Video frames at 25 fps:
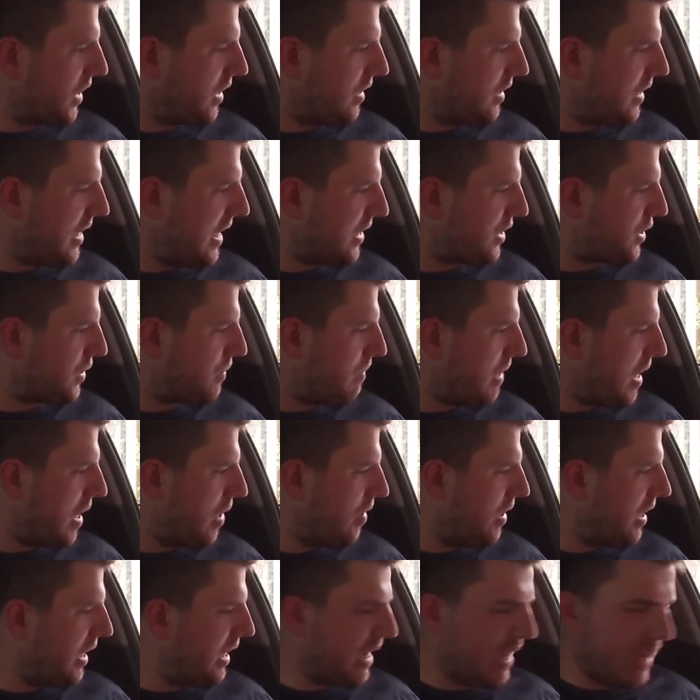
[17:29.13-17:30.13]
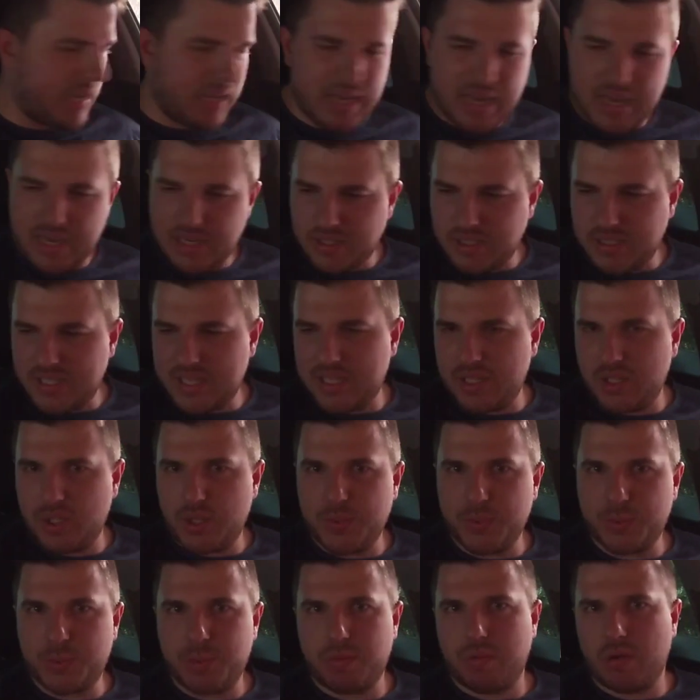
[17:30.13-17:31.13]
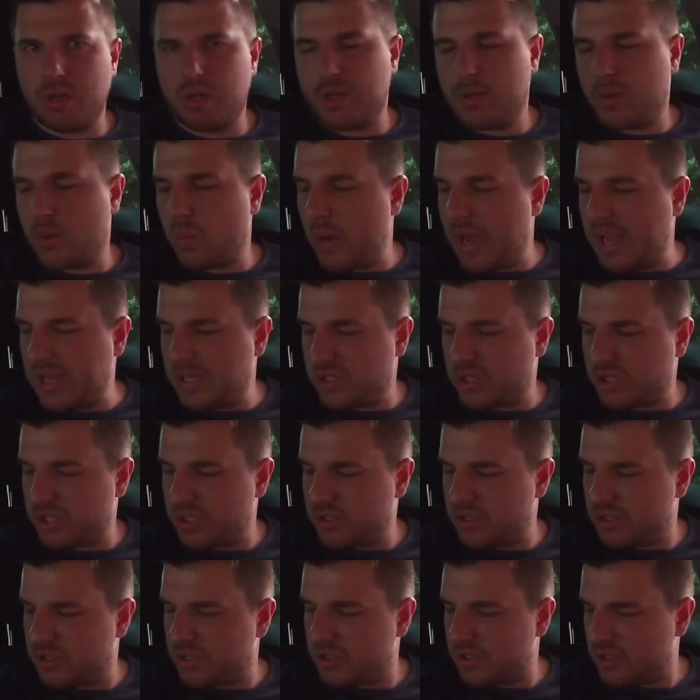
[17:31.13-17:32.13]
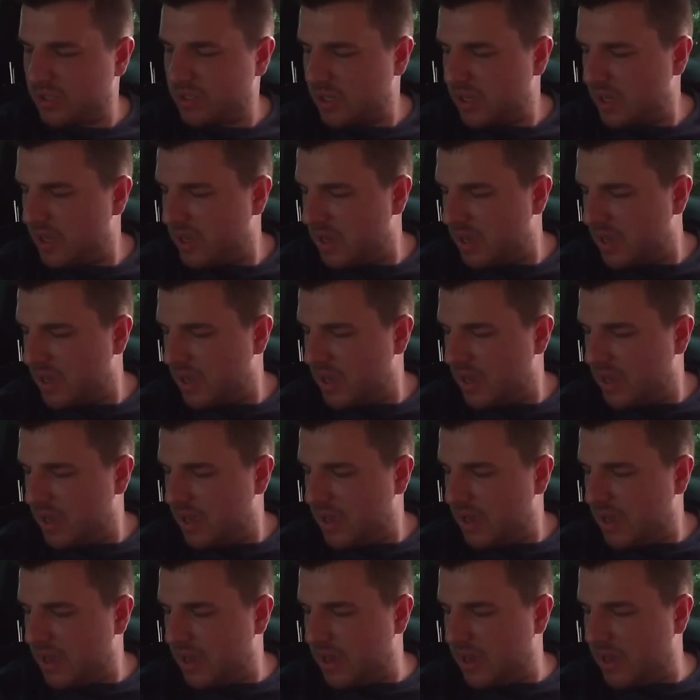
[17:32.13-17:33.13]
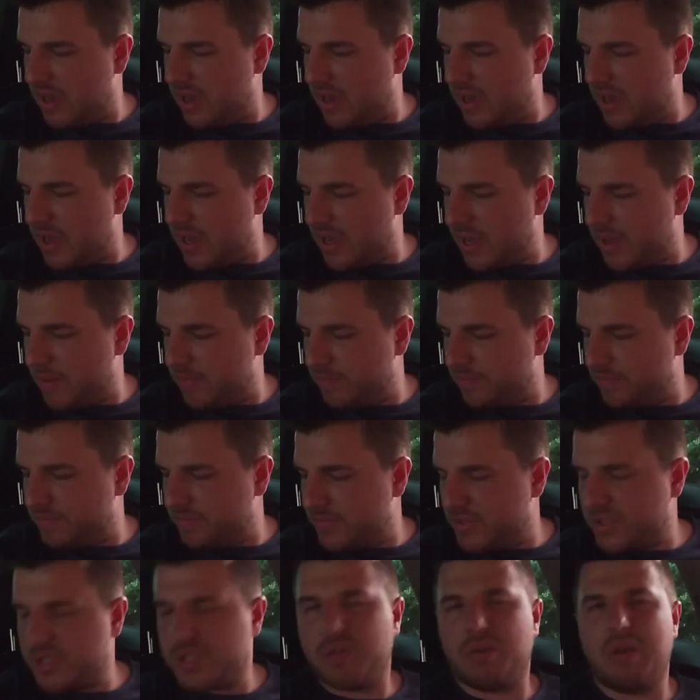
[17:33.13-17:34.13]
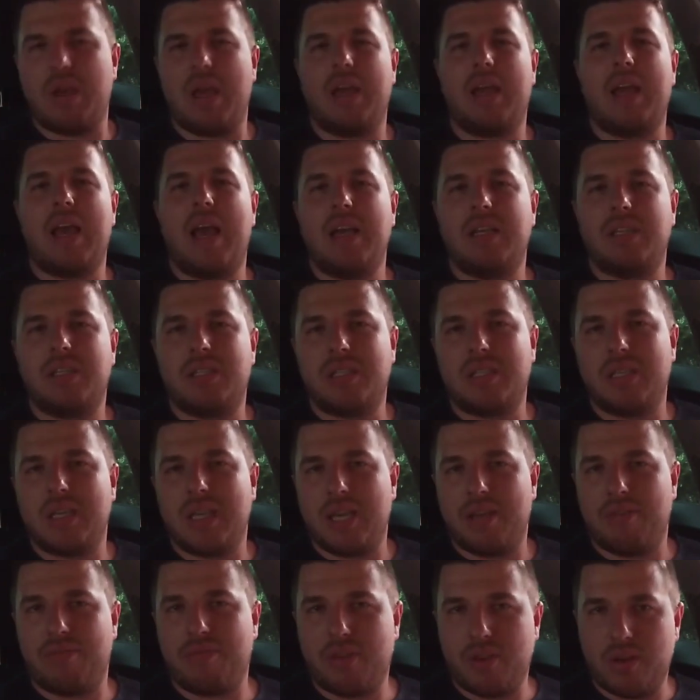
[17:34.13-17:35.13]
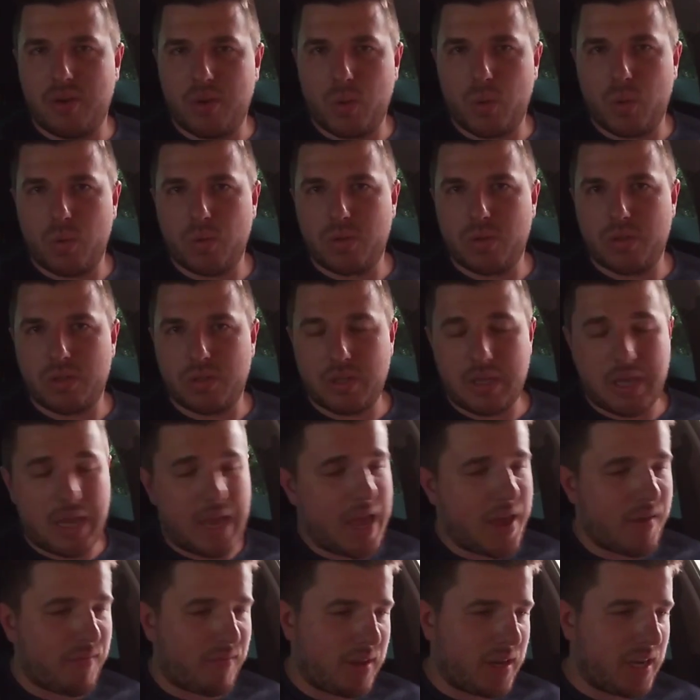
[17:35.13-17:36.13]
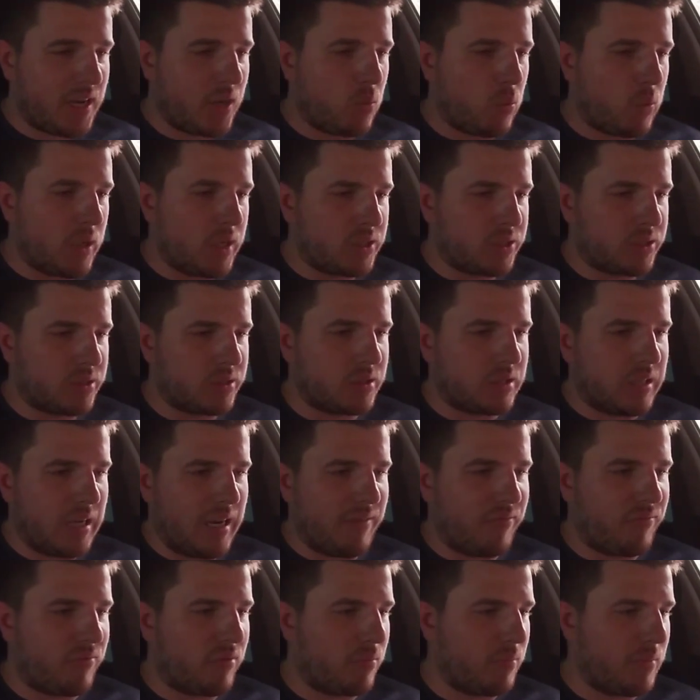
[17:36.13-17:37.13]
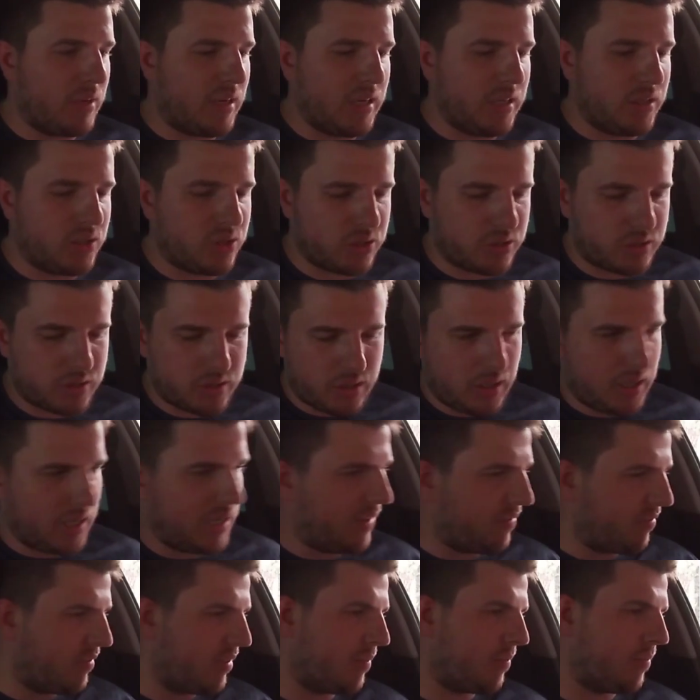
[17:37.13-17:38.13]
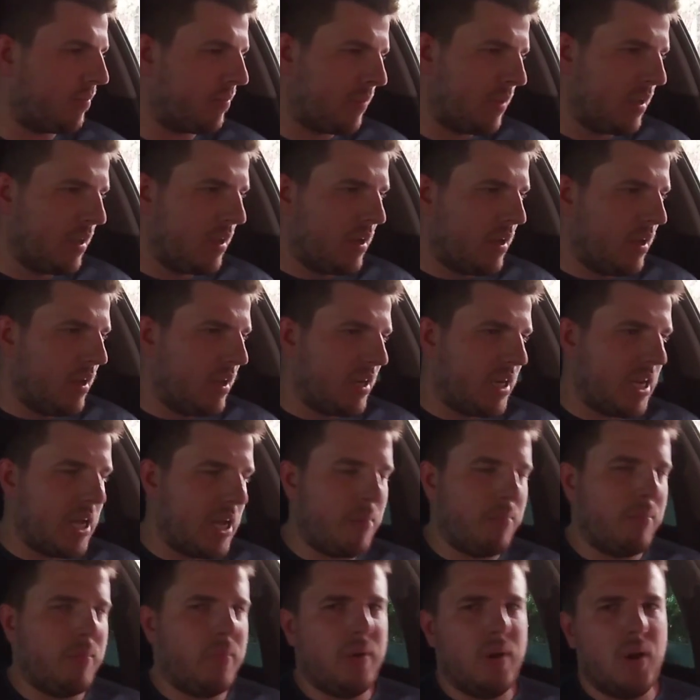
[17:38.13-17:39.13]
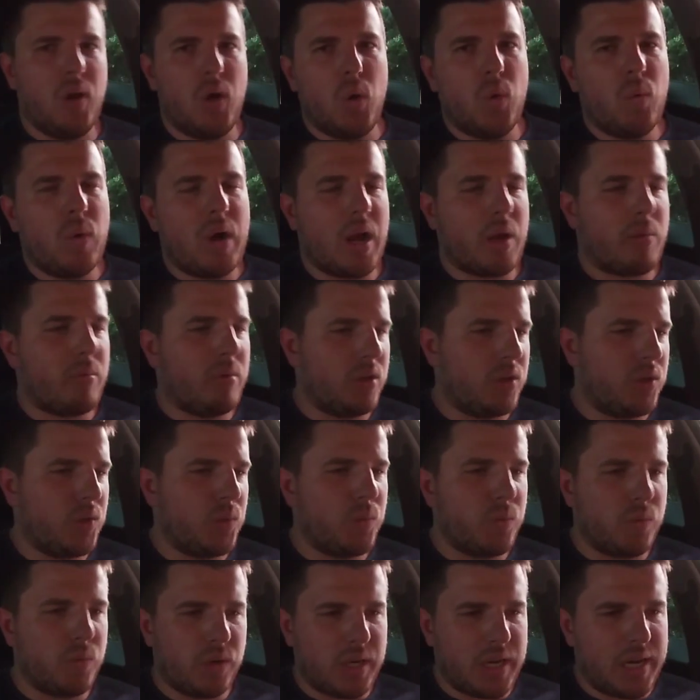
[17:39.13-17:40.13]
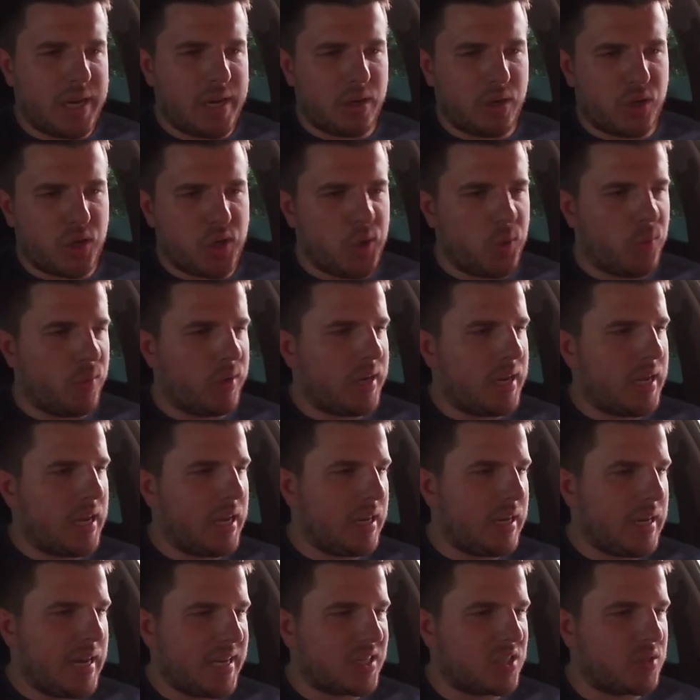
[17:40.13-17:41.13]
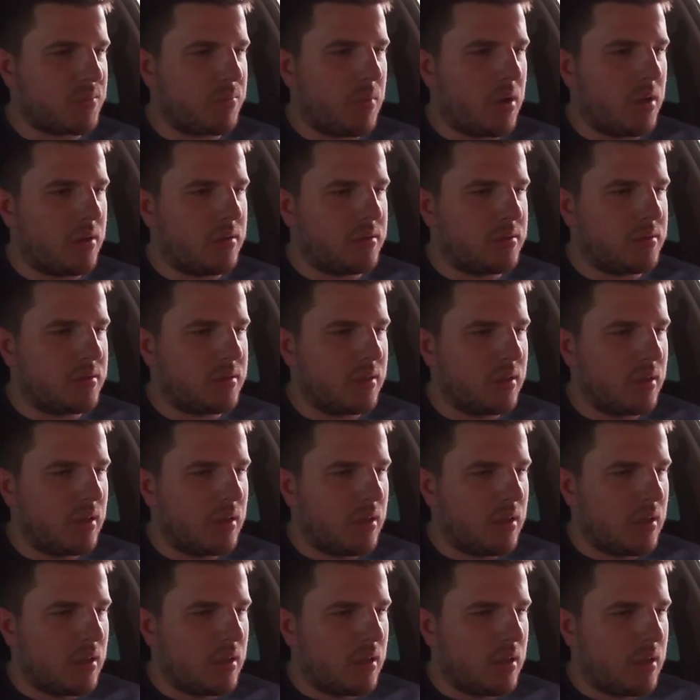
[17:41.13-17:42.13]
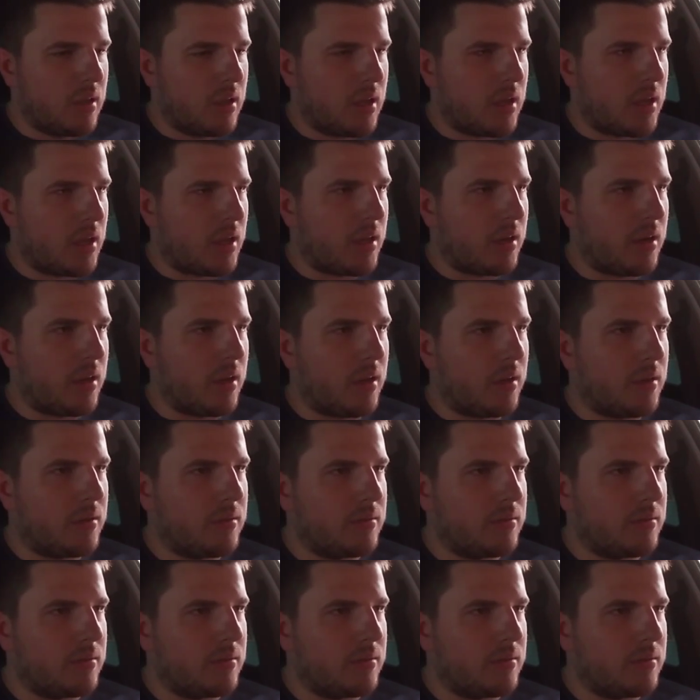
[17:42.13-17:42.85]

that's about it, I guess. Those were all the questions. So yeah, guys, if you have any questions left for me, just leave them down below. I will do a Q&A next month, and